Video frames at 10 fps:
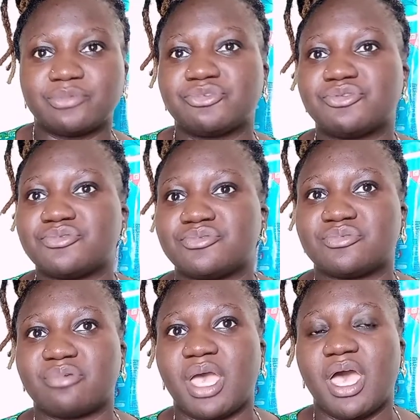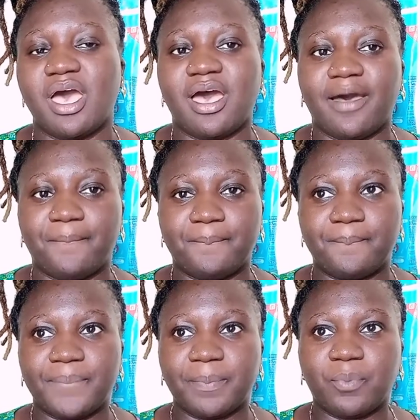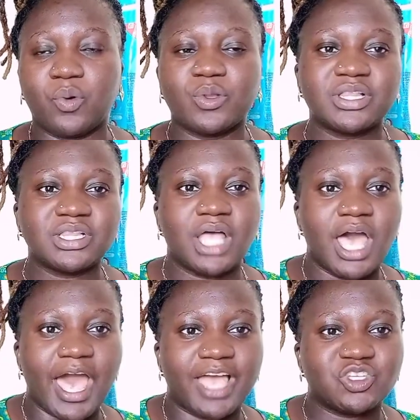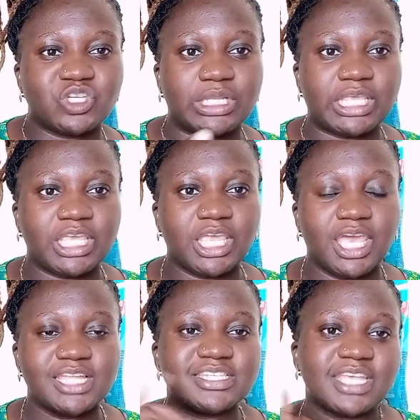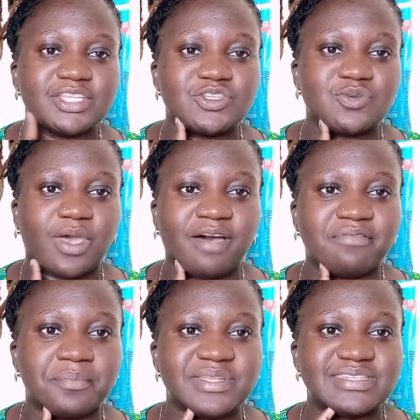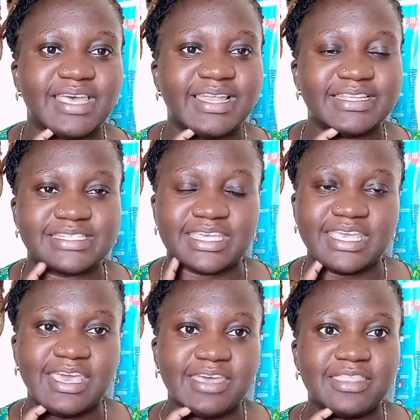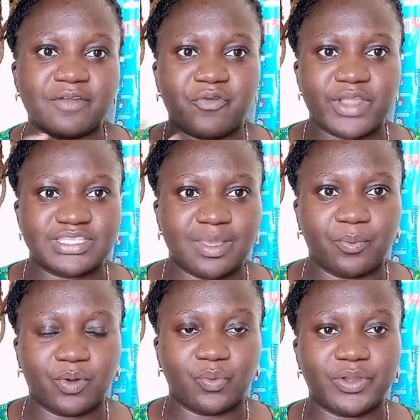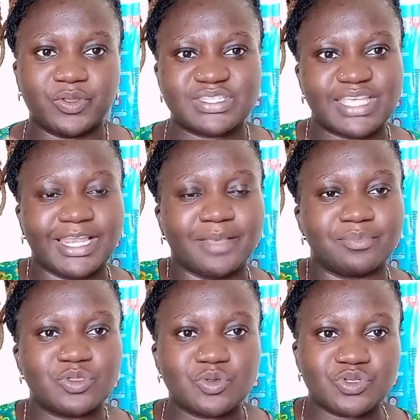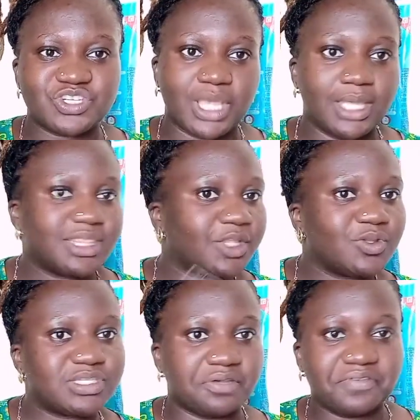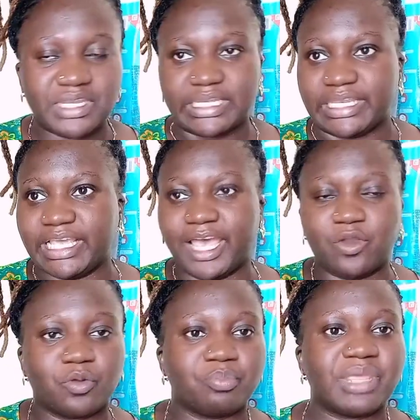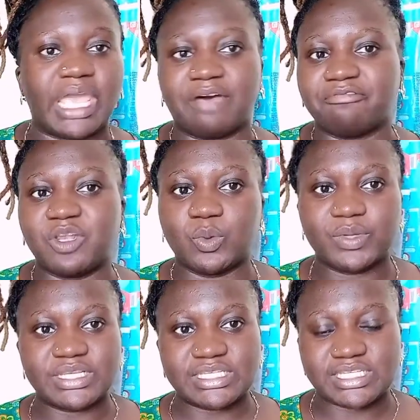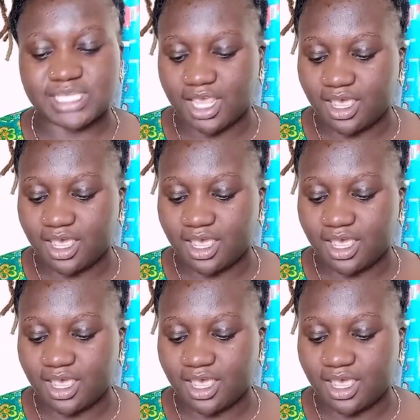to people actually tend to have a mentality that, for example, when you're selling tush, then you definitely cannot be a fluent